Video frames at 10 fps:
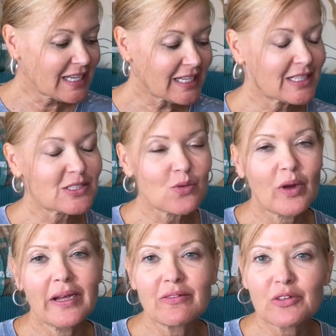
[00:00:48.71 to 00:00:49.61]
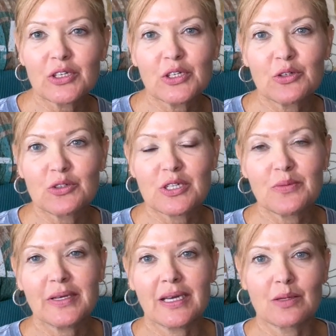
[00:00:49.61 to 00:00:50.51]
It is a way for you to
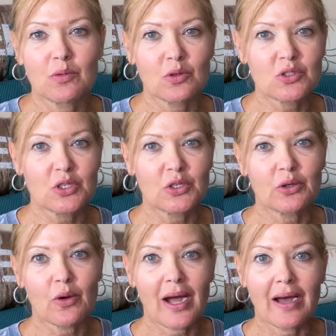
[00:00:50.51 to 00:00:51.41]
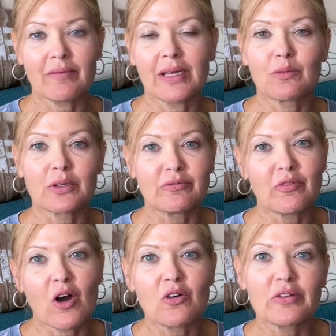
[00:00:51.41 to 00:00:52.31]
be able to have a
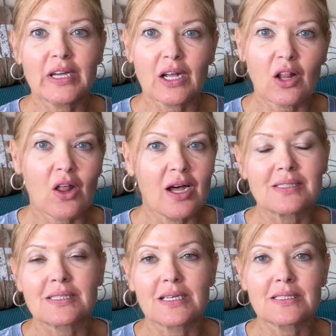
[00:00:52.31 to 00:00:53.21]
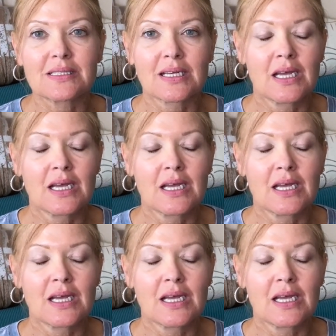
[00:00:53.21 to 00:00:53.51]
revolving closet